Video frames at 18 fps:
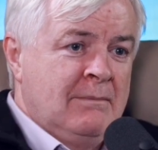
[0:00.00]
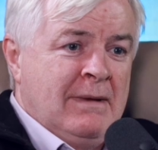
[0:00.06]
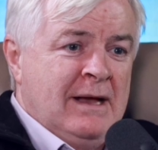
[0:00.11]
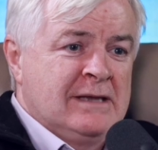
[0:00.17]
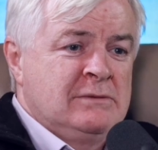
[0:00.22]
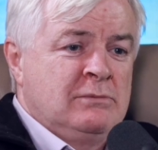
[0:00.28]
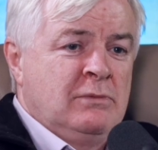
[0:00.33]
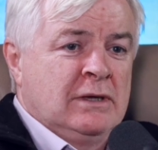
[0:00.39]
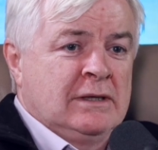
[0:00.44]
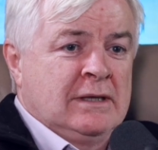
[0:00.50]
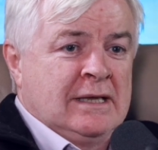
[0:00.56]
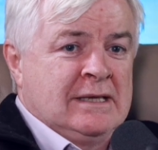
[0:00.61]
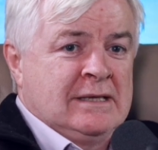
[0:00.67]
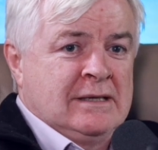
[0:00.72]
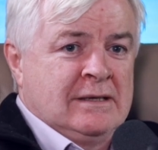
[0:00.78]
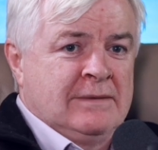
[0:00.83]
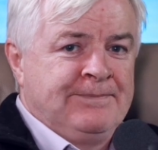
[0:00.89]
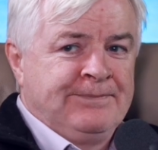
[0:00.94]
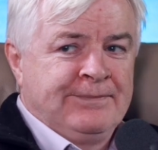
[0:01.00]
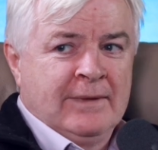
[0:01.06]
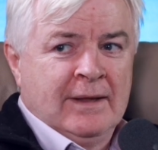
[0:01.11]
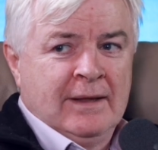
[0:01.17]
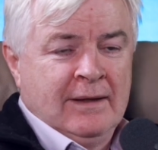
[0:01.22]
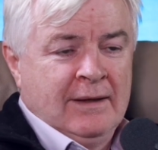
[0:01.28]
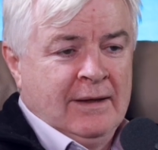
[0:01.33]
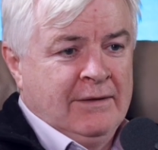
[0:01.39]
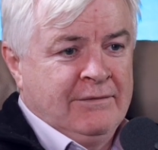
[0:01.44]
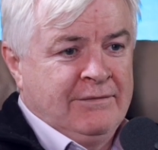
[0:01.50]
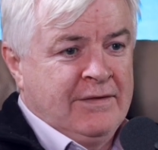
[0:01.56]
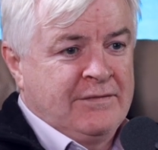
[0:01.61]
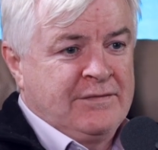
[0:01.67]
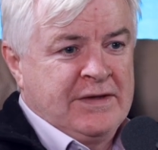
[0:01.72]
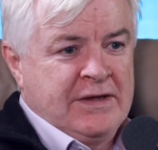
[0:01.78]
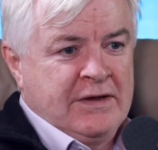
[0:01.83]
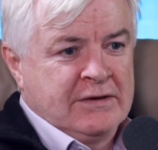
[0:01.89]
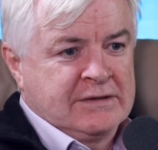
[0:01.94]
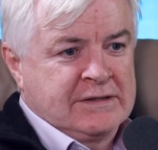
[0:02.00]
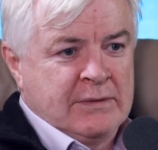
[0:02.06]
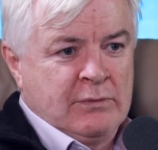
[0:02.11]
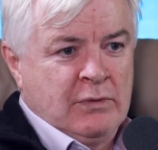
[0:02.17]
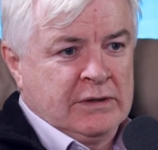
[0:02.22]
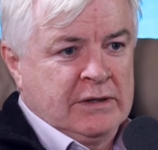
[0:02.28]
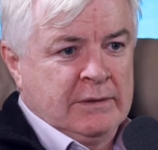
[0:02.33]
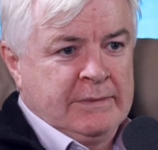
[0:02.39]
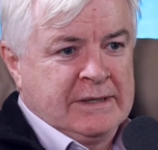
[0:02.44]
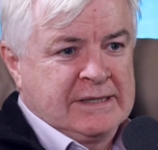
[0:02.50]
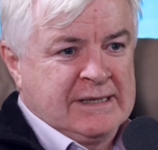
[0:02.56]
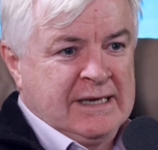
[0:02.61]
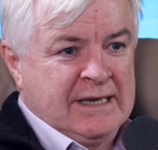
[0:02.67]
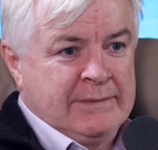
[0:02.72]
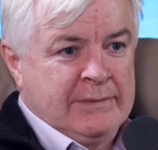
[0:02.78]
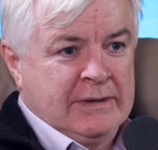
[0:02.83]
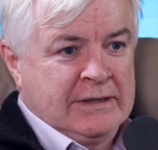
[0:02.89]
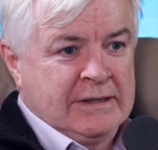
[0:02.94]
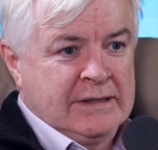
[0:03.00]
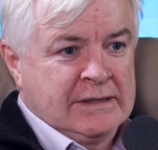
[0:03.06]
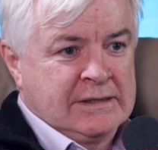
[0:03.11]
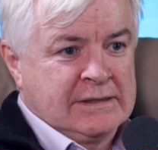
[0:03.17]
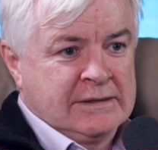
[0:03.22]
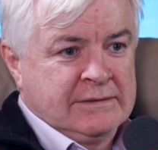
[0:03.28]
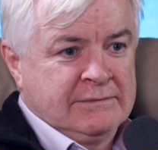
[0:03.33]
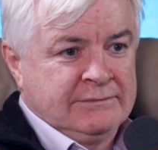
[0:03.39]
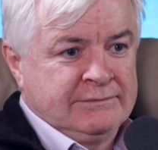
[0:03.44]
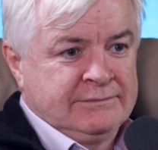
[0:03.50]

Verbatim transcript: Imagine what in in 50 years' time, what they'll be saying about this.